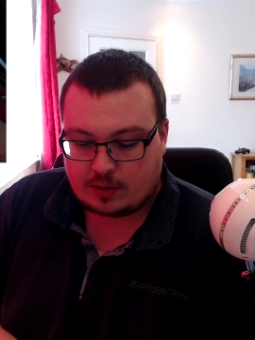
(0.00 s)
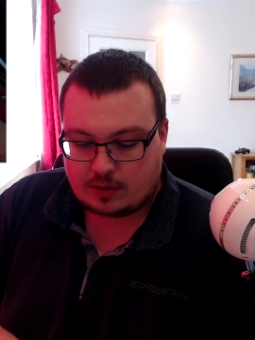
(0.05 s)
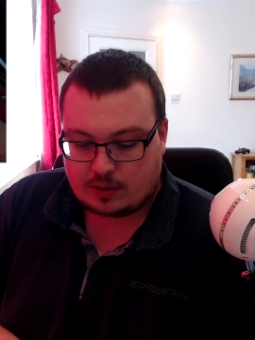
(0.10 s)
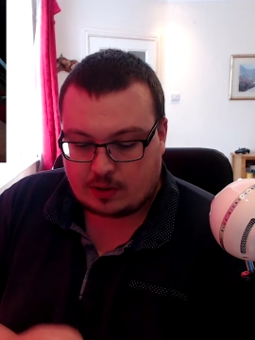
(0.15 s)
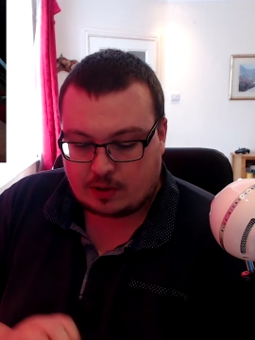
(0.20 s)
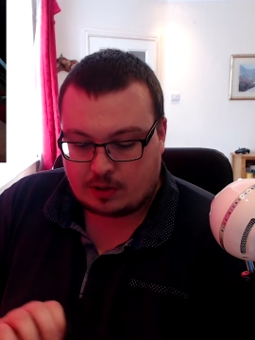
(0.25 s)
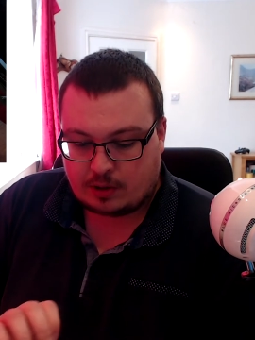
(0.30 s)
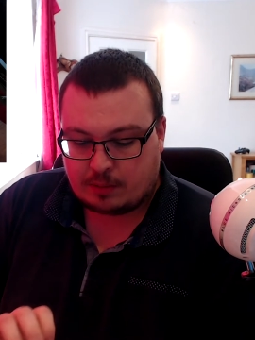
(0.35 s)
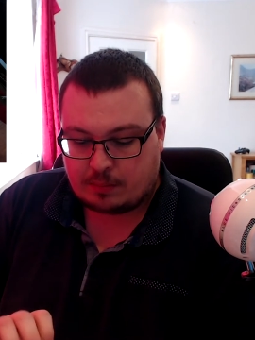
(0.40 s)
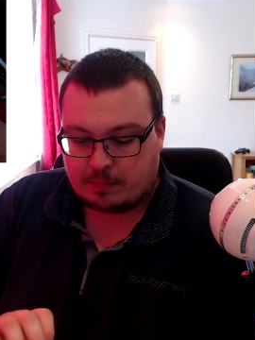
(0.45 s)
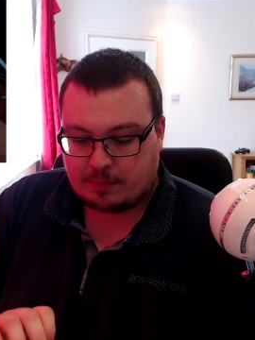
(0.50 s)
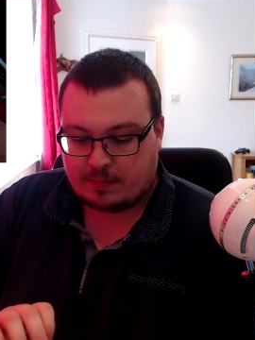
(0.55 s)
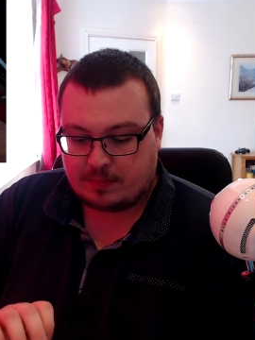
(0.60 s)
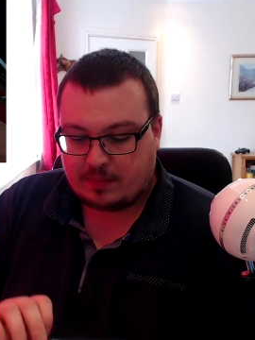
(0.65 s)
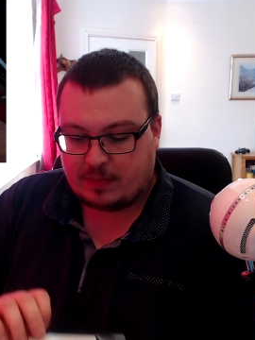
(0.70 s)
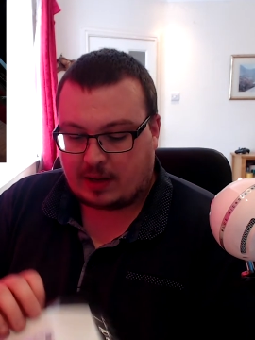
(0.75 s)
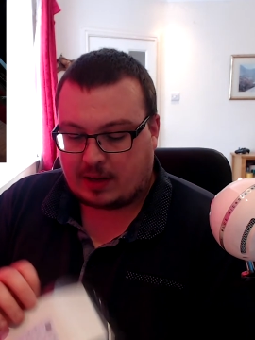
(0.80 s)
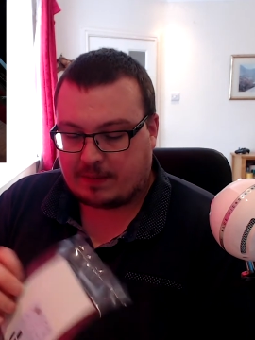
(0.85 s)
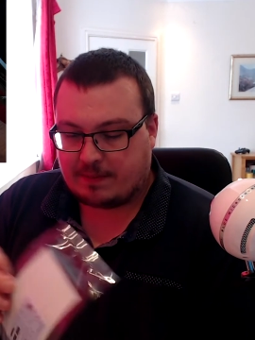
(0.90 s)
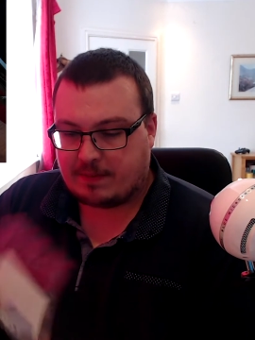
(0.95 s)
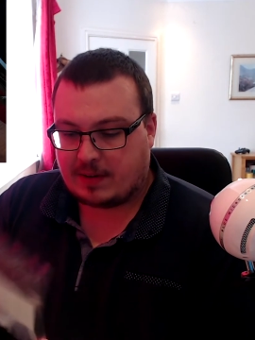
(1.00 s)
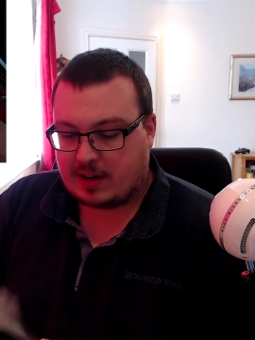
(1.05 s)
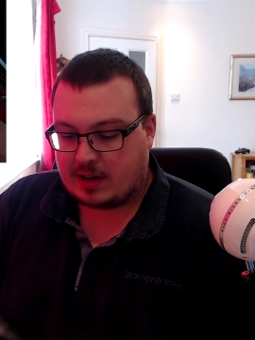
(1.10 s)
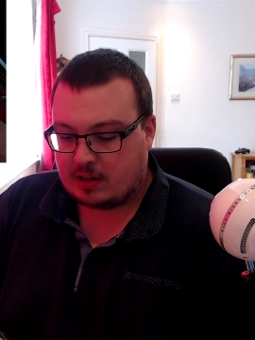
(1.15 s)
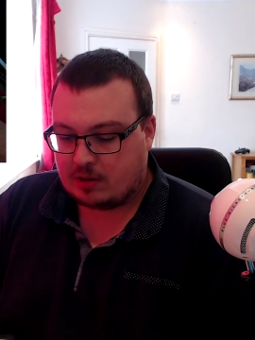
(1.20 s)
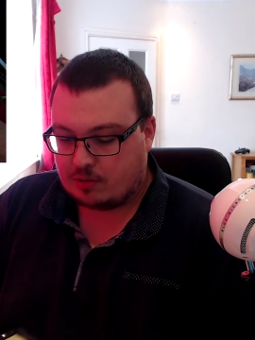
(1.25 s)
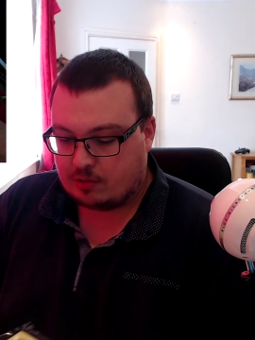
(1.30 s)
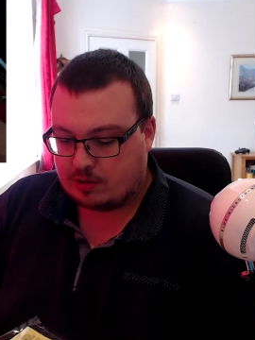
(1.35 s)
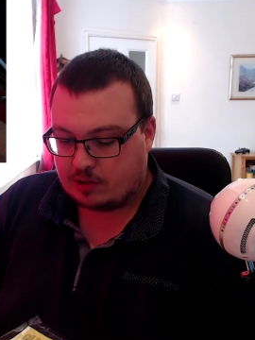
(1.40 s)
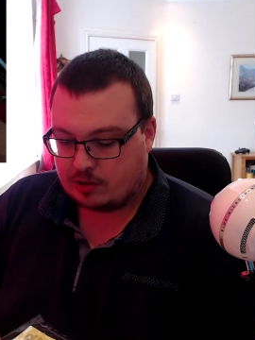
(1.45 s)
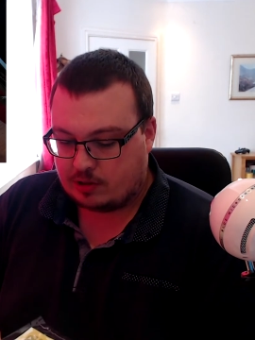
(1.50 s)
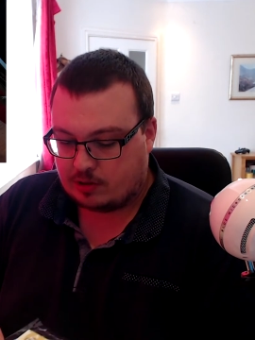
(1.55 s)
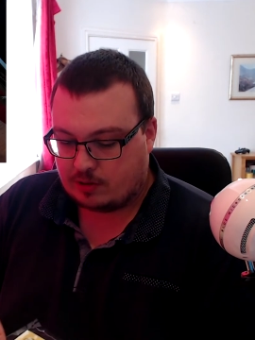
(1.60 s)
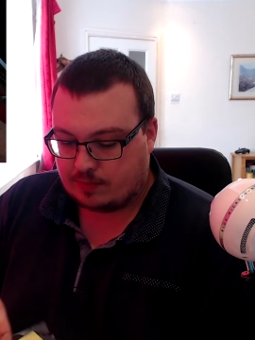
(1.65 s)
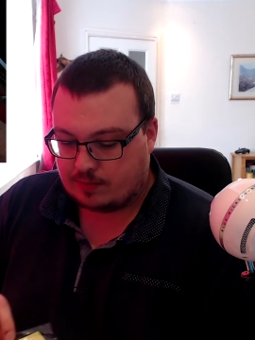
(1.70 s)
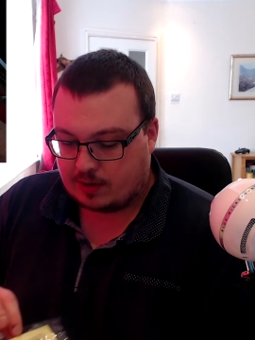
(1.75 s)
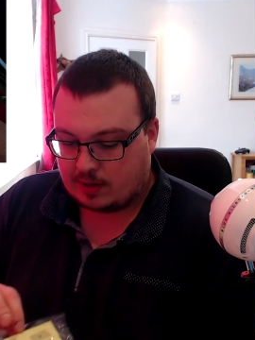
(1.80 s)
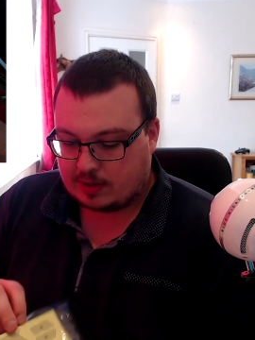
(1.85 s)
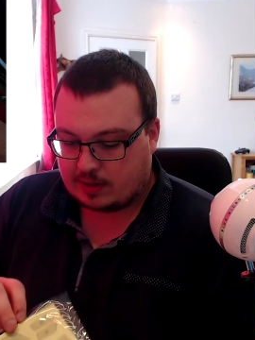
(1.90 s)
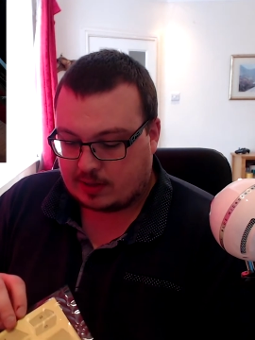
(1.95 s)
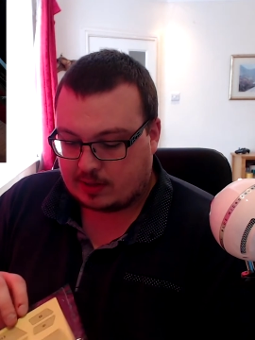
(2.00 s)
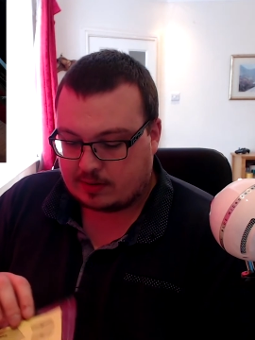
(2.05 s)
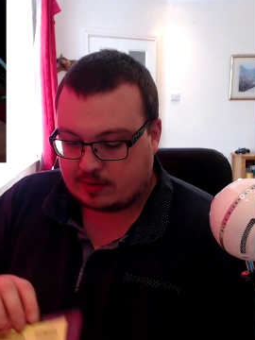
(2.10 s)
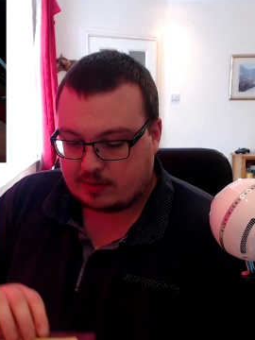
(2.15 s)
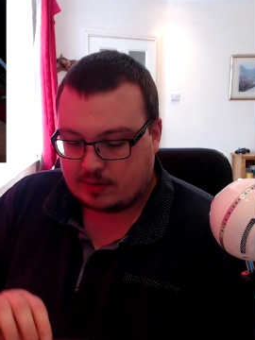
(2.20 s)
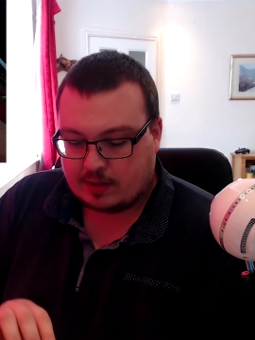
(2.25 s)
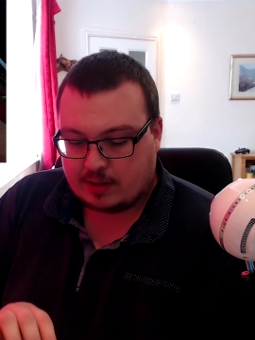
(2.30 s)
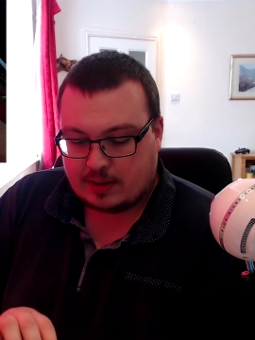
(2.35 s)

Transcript: like finals and stuff like that,